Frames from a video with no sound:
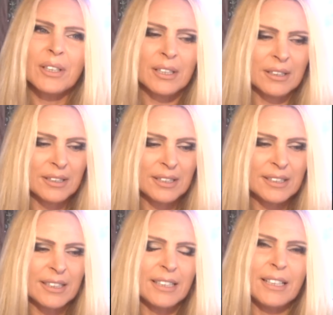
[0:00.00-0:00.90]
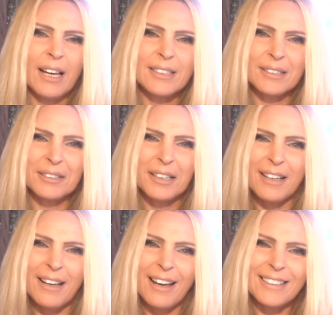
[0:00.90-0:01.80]
can see as
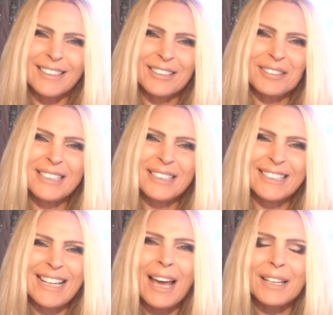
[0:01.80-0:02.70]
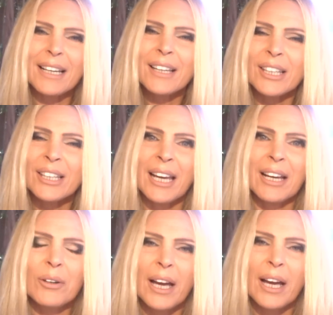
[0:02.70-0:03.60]
a static thing,
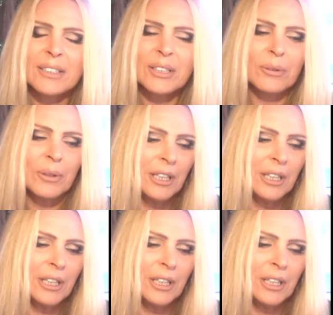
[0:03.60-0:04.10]
okay? So